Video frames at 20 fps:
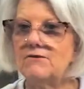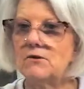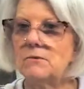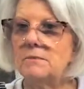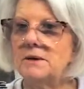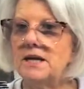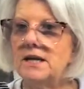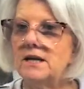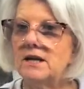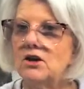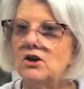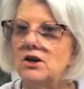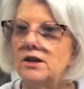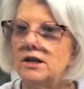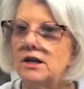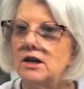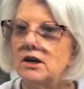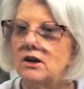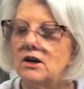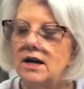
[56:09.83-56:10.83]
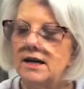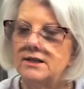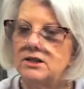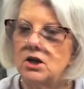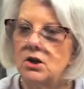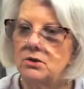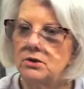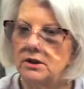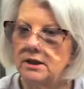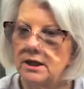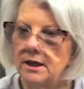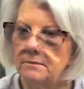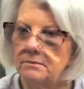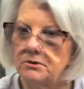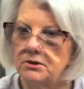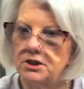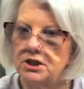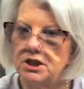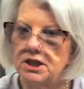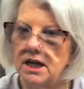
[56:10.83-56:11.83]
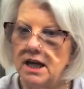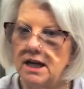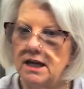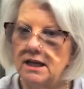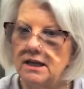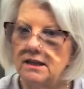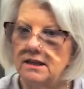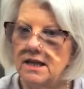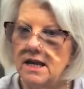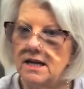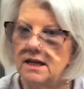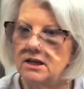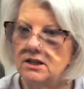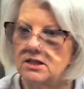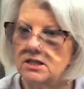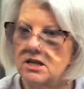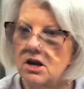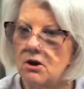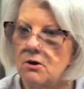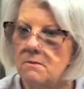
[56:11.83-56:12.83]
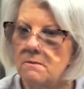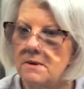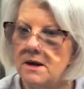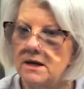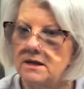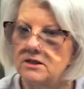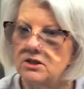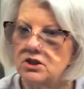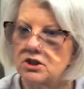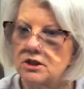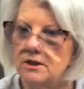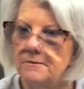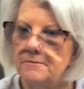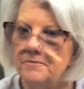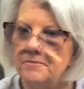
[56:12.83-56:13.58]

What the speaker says: for being on here. I totally appreciate it. Thank you so much.